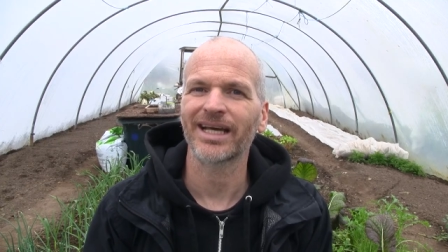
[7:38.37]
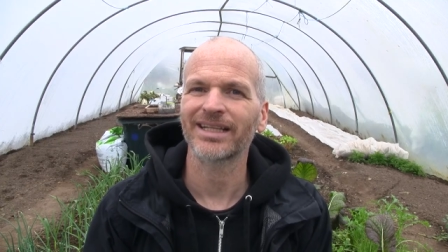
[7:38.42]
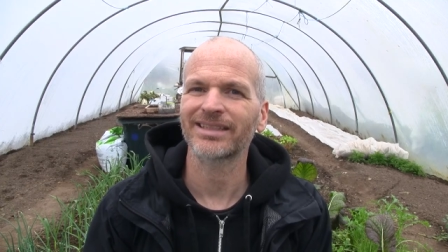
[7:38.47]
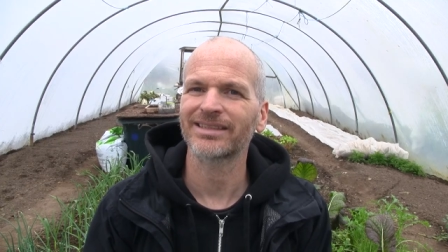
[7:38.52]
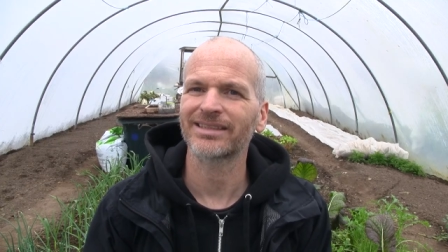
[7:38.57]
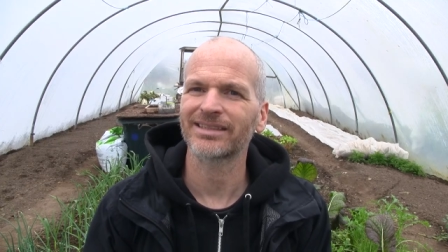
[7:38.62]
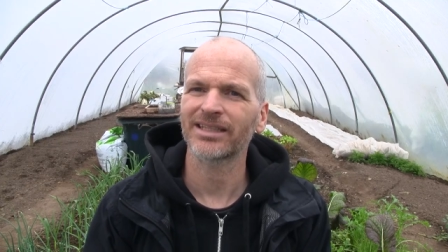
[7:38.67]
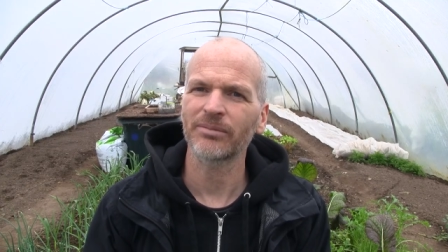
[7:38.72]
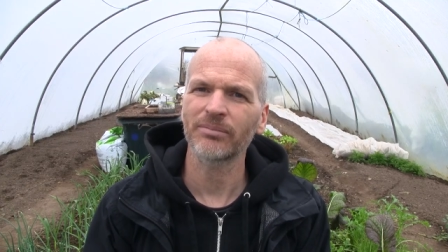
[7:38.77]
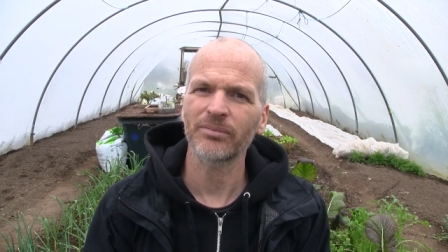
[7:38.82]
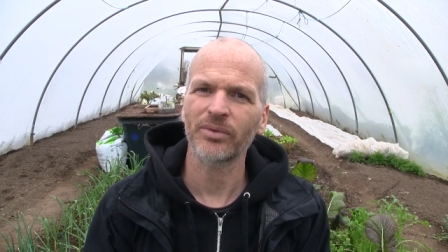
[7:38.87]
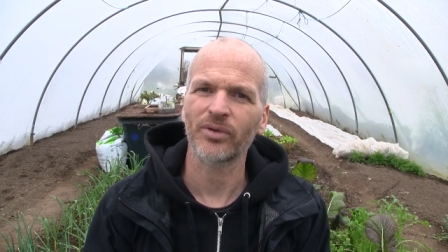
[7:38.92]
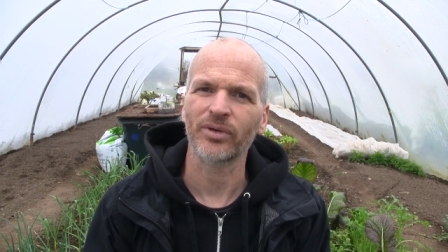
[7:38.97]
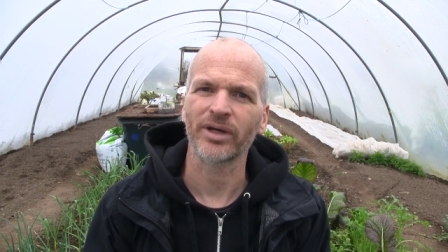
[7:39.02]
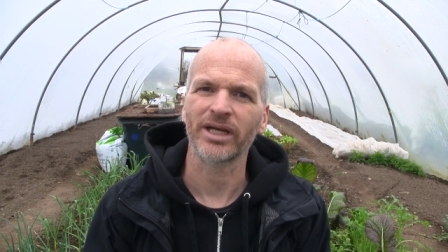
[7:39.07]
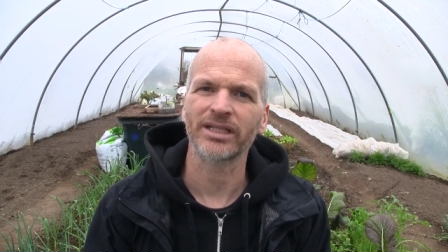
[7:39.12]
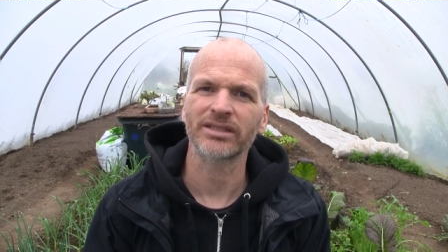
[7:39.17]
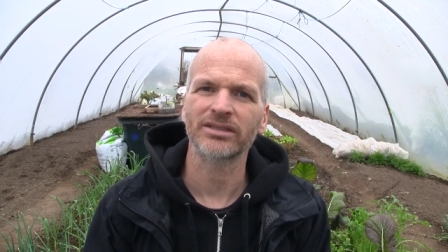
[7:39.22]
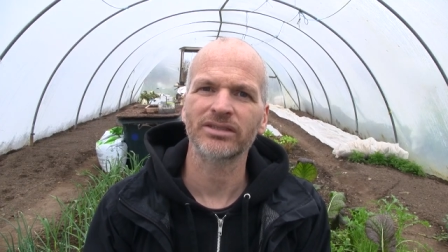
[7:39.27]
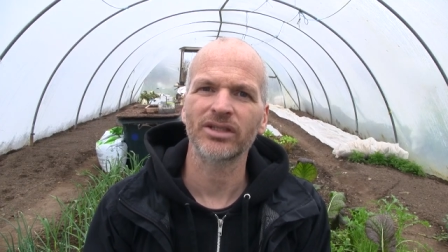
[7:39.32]
at some
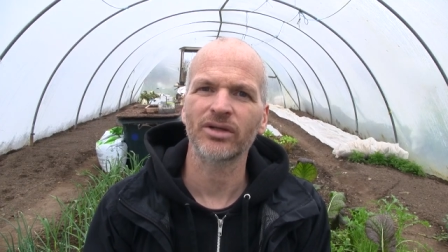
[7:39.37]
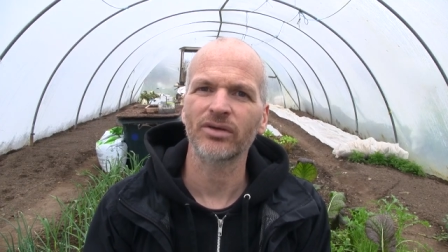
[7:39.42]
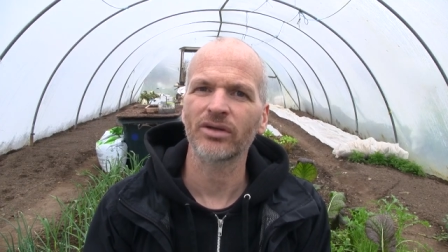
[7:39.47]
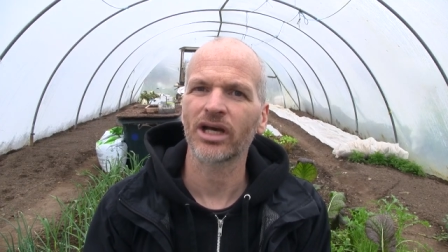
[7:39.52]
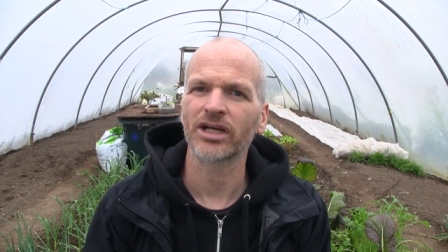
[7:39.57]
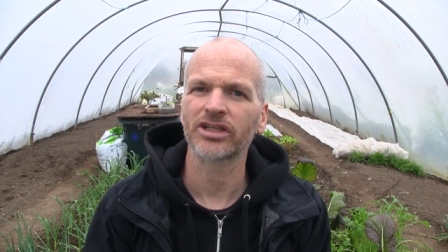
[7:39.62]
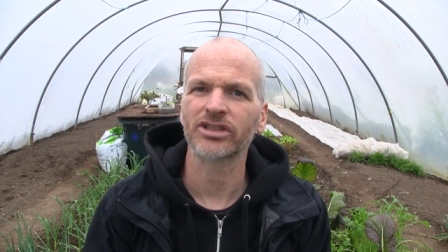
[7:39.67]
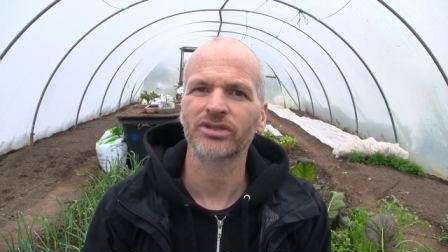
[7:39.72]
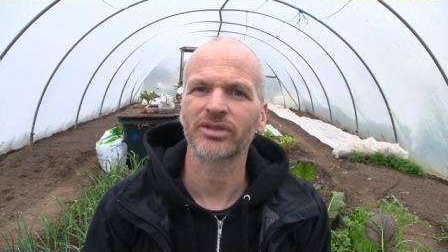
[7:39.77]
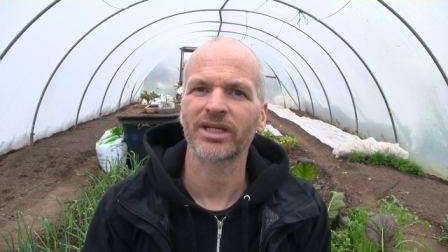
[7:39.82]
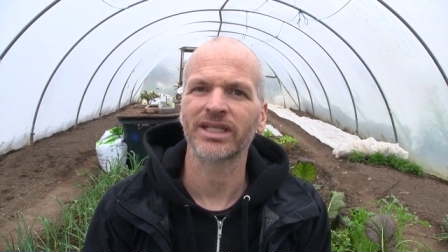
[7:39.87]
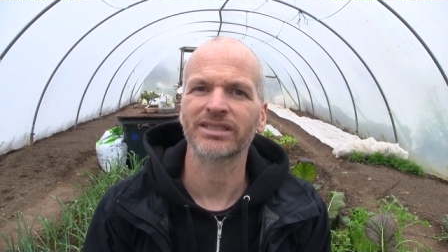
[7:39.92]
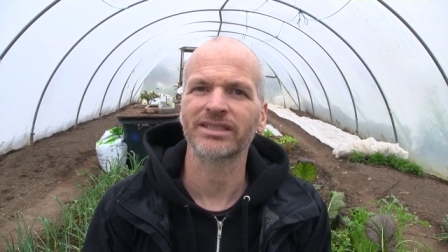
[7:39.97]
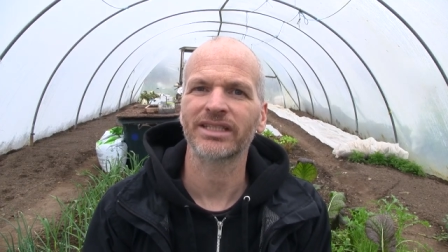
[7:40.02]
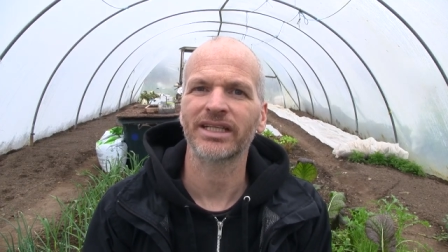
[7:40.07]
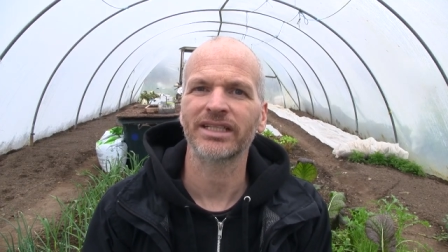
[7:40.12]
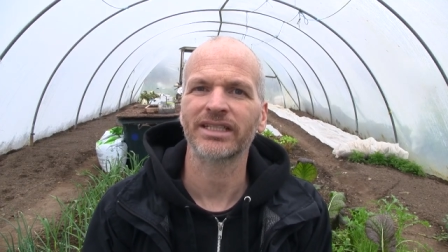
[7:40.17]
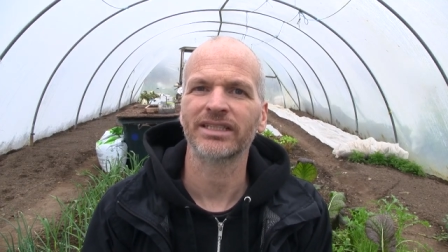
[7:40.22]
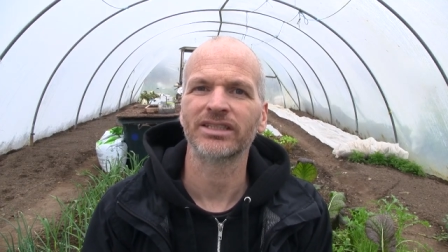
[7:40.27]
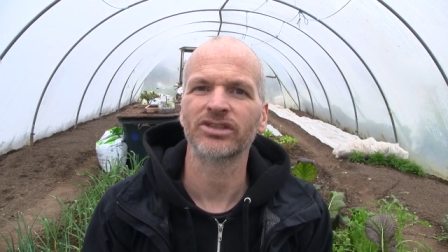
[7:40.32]
point no longer
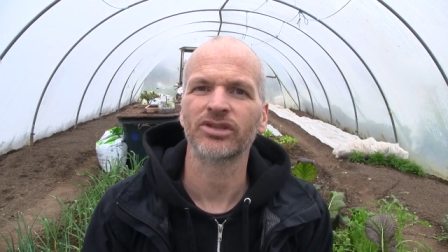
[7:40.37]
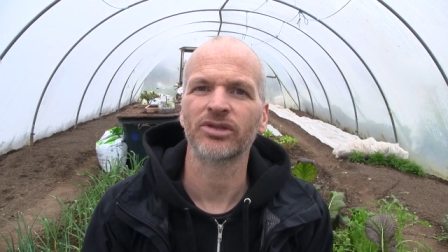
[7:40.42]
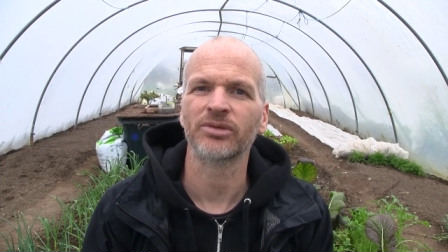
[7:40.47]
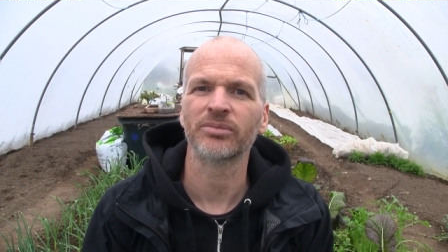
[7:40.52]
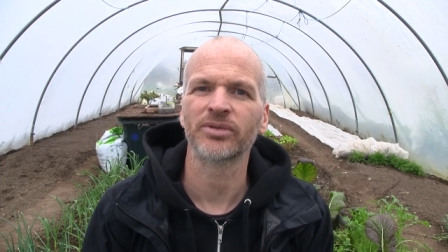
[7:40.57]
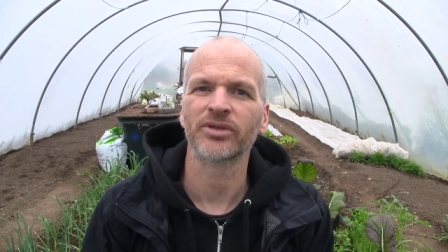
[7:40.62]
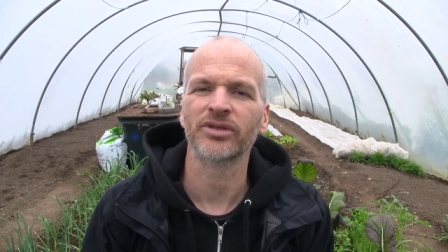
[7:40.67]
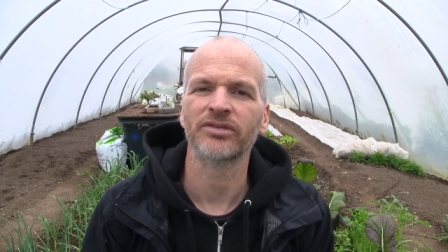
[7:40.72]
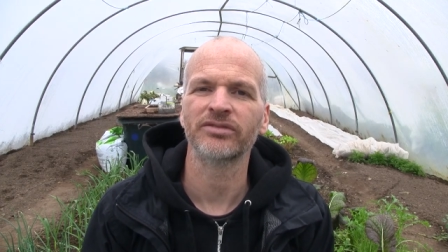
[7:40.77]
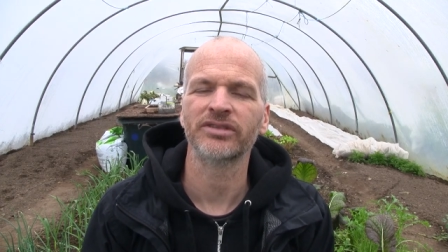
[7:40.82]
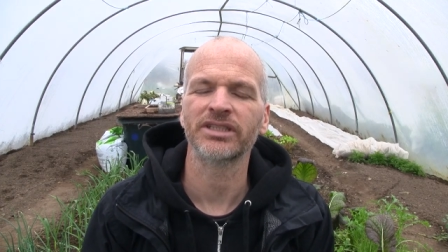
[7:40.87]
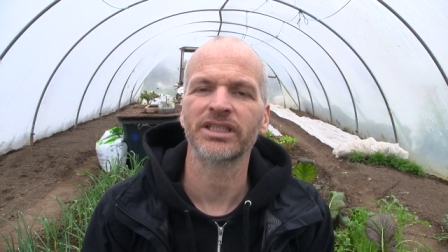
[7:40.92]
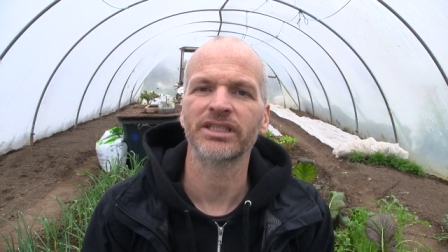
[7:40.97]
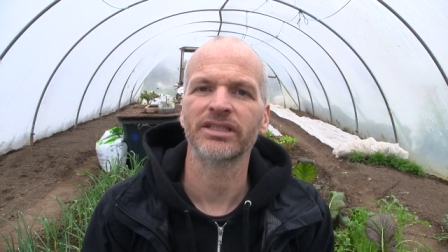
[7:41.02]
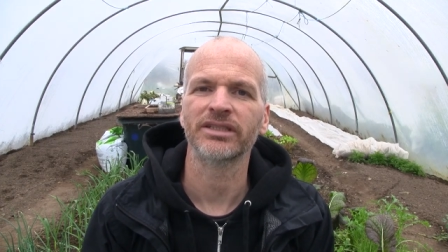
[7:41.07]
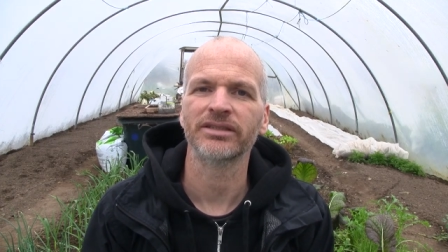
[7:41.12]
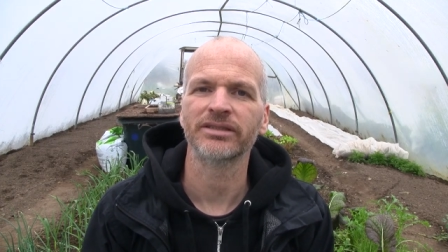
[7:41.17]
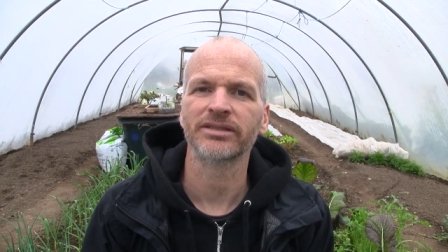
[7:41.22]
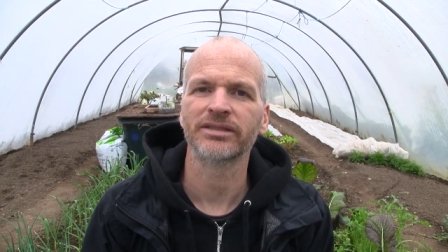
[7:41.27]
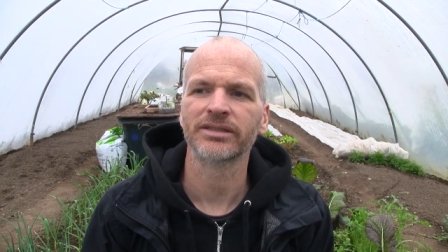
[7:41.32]
translate into improved
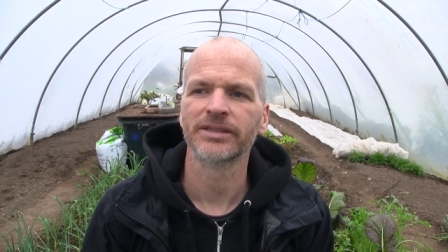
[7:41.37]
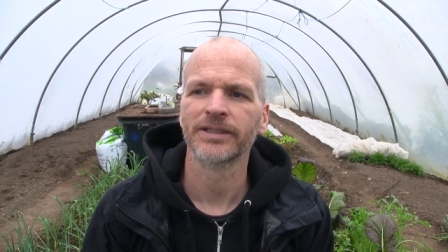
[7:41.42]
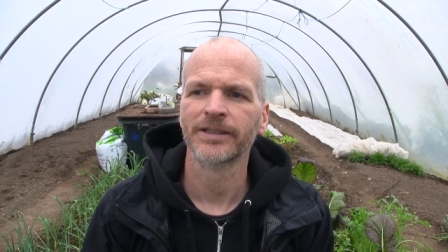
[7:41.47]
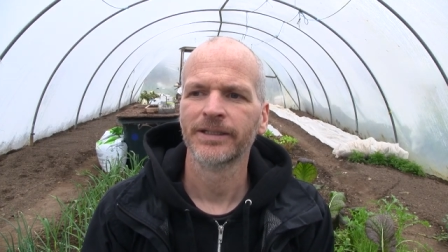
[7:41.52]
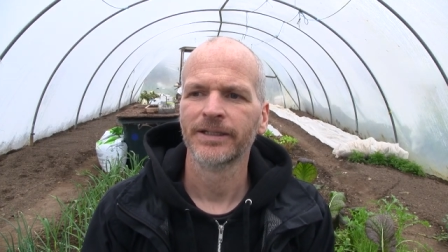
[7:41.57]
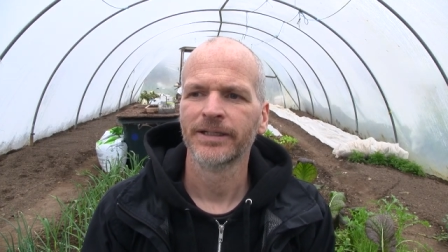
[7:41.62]
yields.